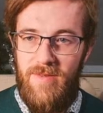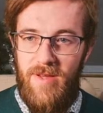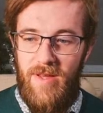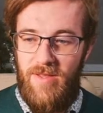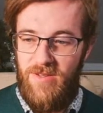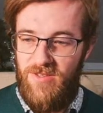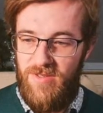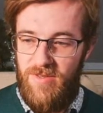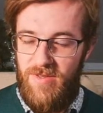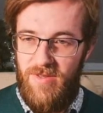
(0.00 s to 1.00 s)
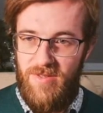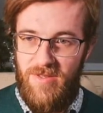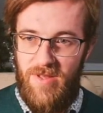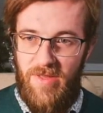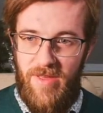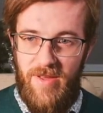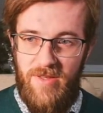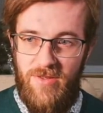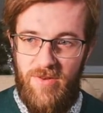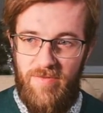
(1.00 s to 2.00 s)
There's
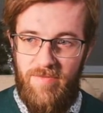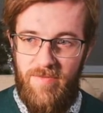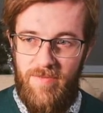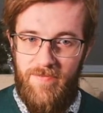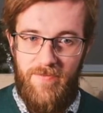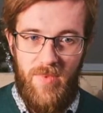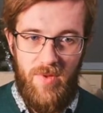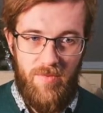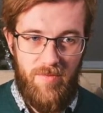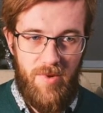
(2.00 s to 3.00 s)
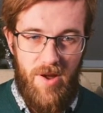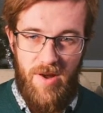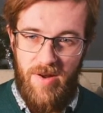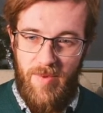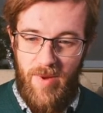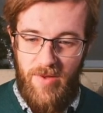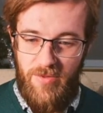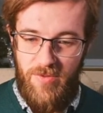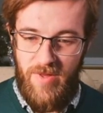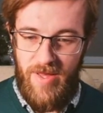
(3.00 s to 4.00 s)
nothing sort of wrong about
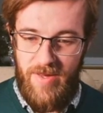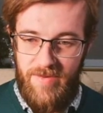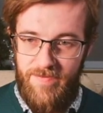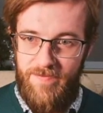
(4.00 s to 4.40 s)
doing that.